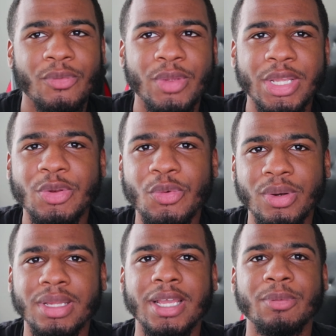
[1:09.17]
We do
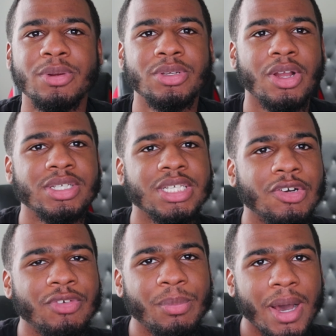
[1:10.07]
the labor
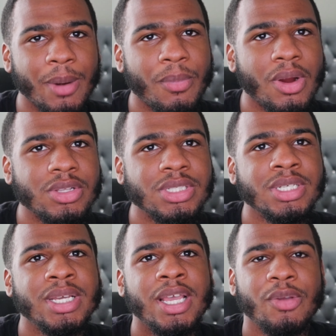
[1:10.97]
ourselves. We buy the parts
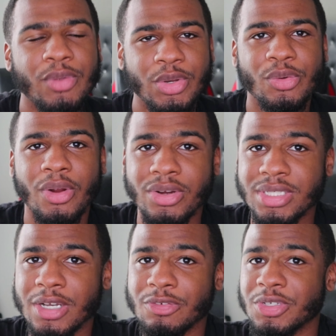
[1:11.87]
and we do it
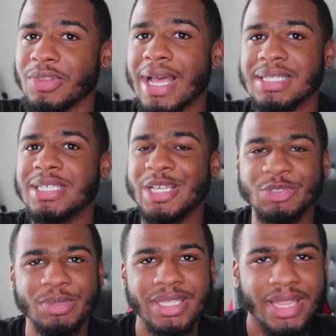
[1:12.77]
ourselves, so that saves
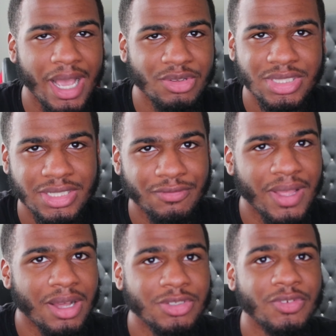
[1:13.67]
me thousands of
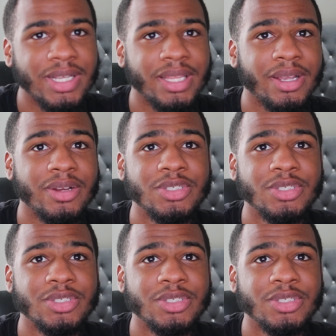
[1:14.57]
dollars right there.